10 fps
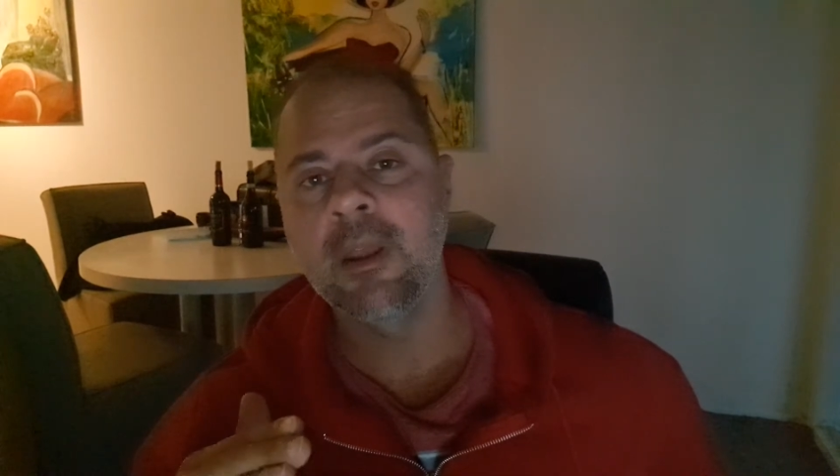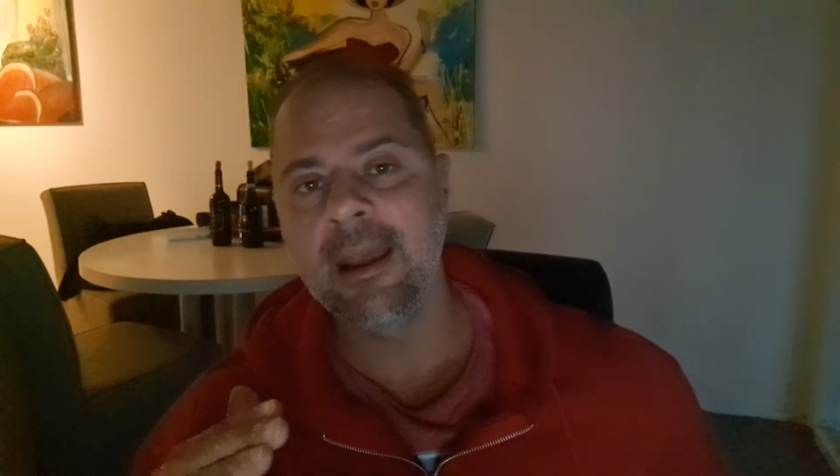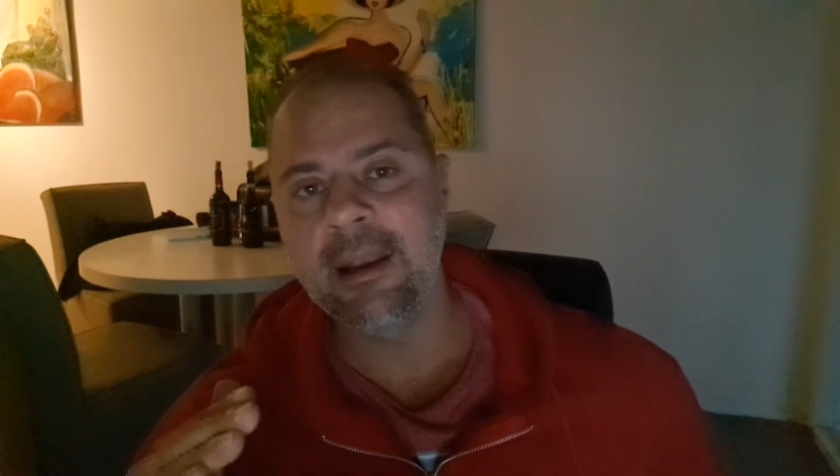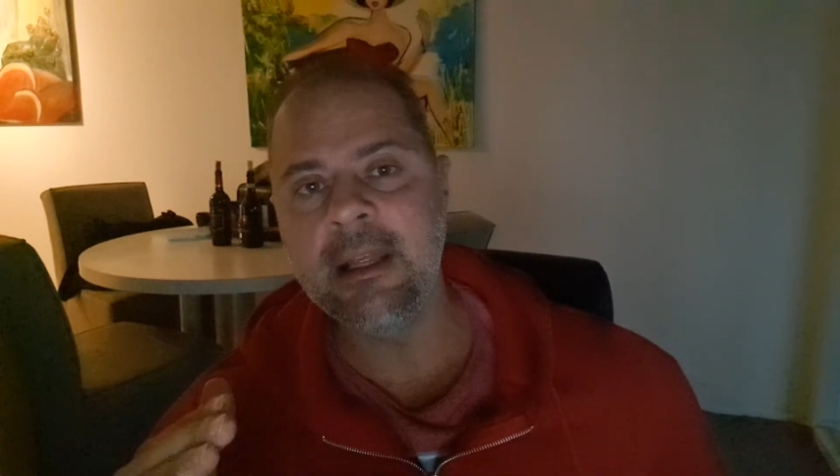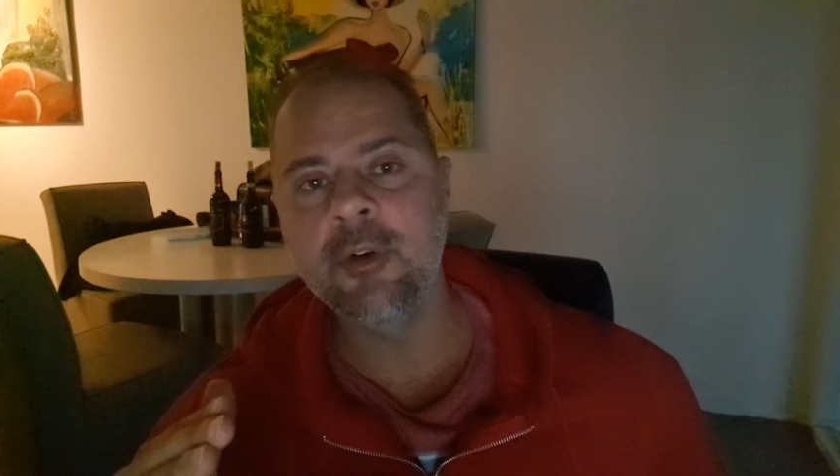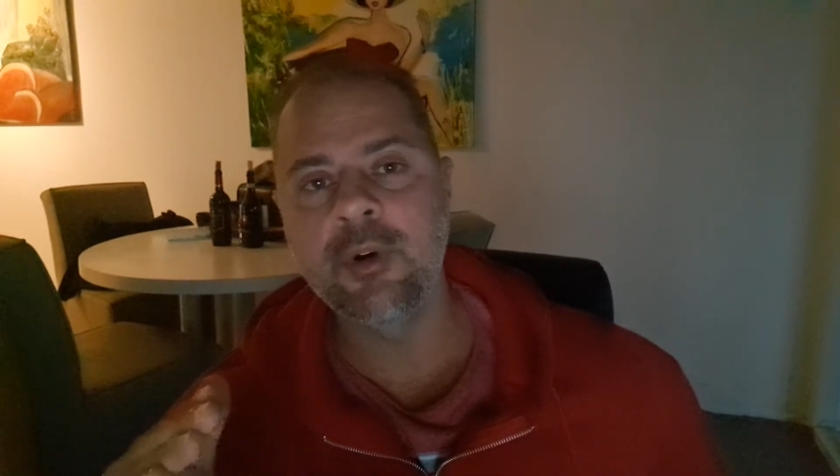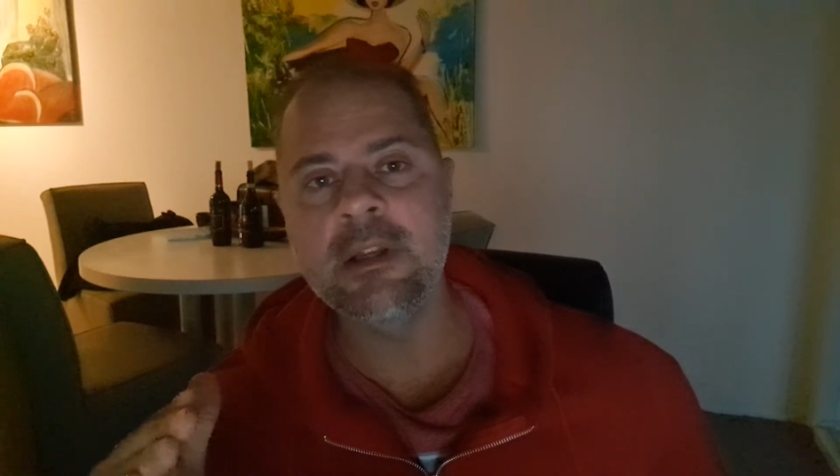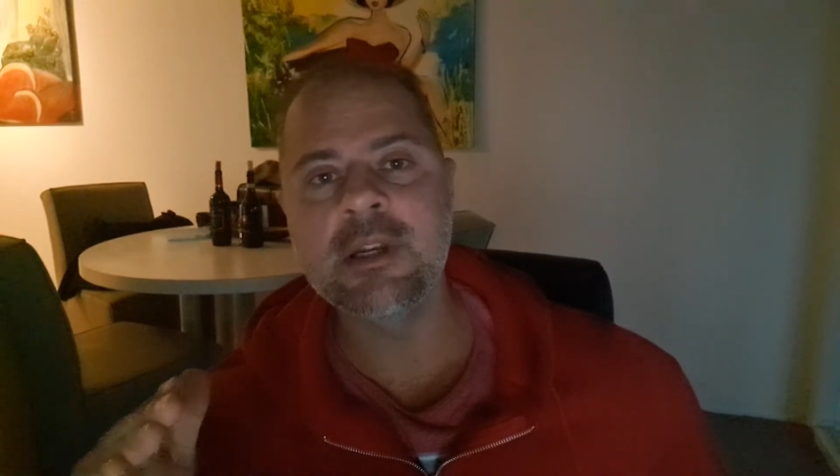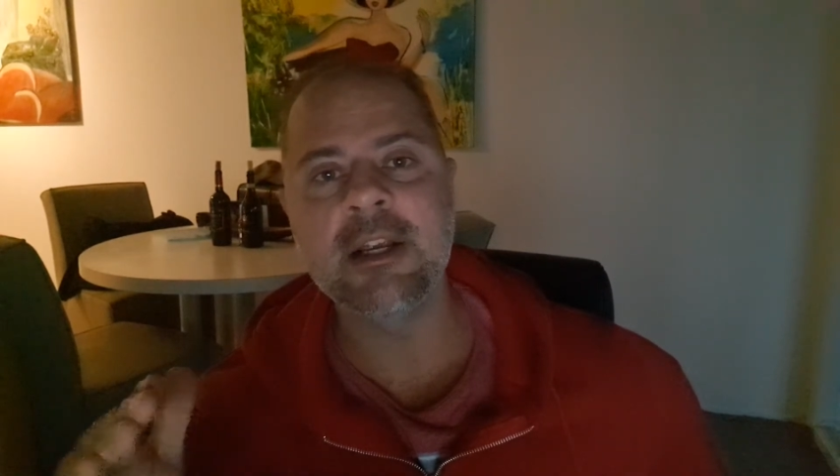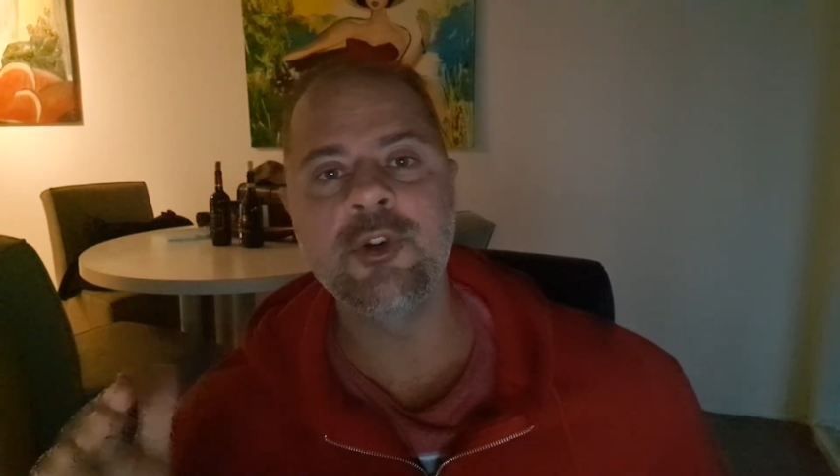and
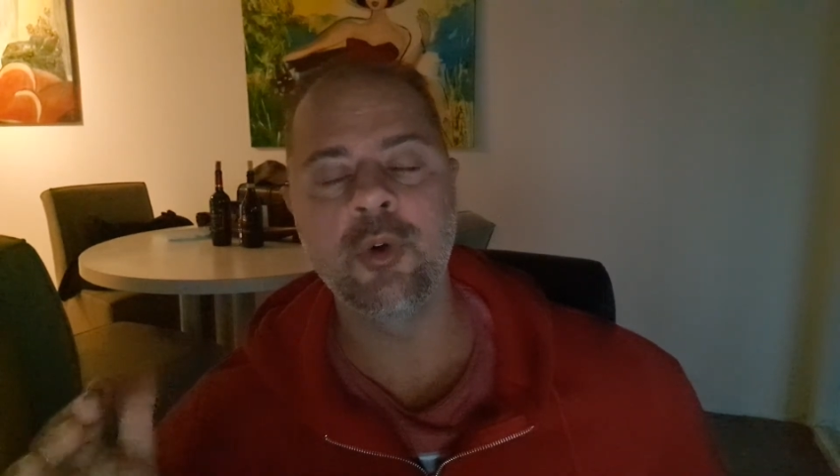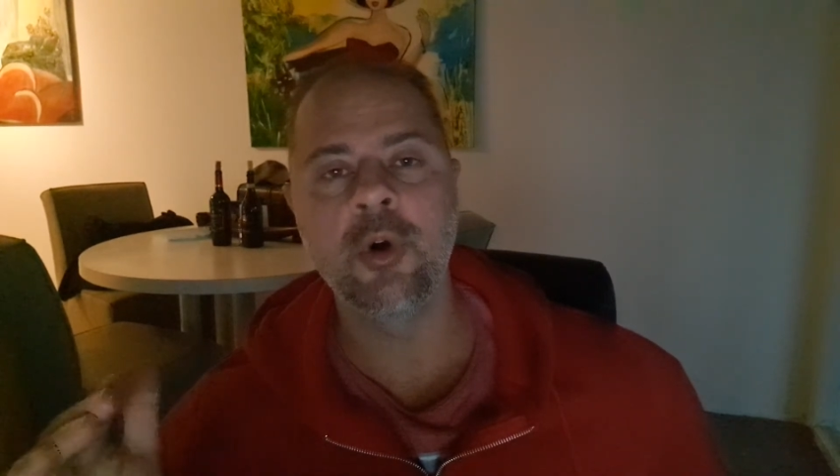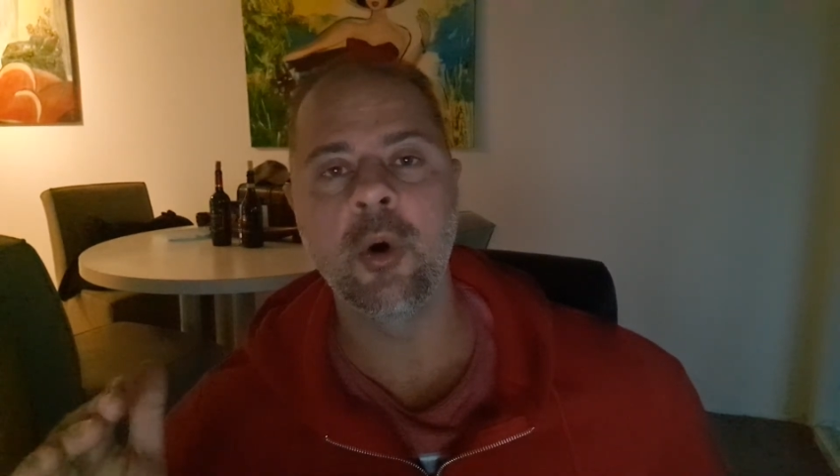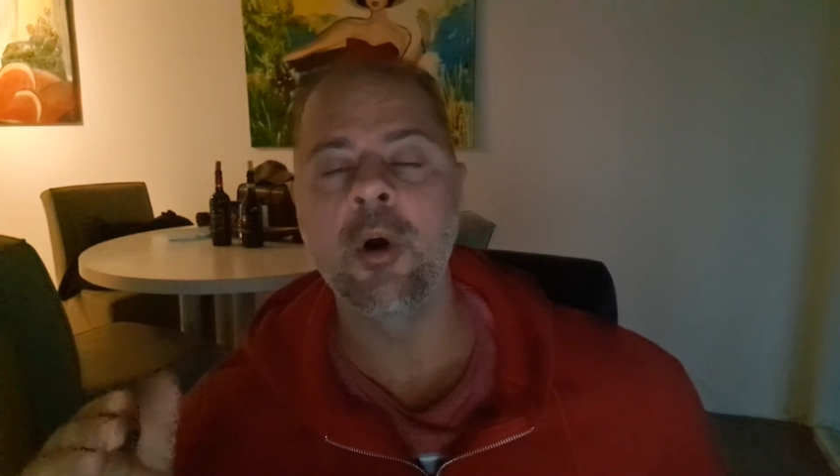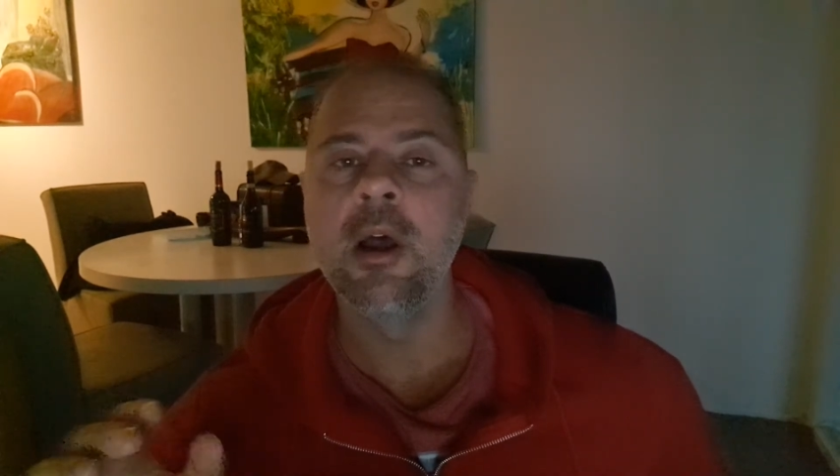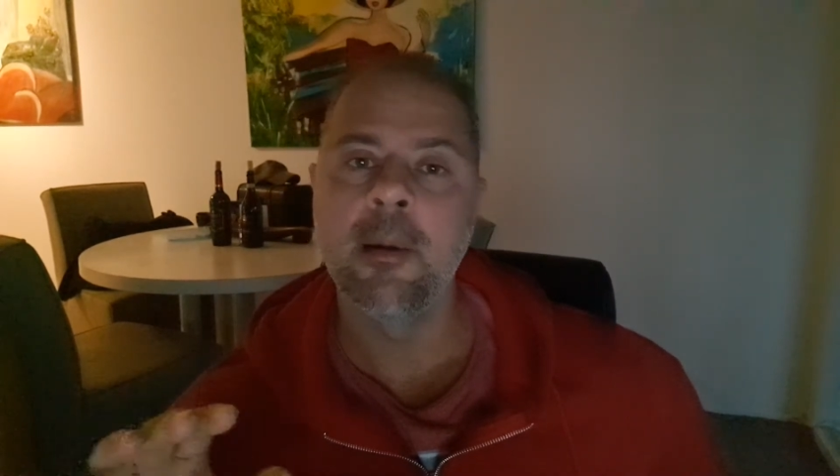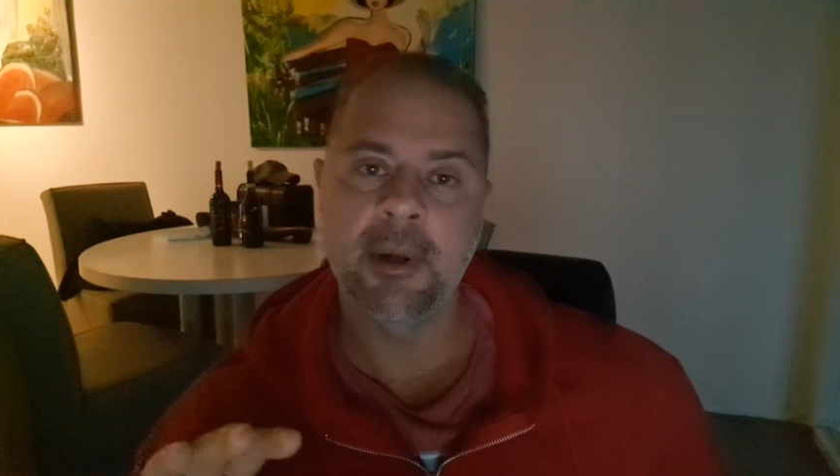increase as you go.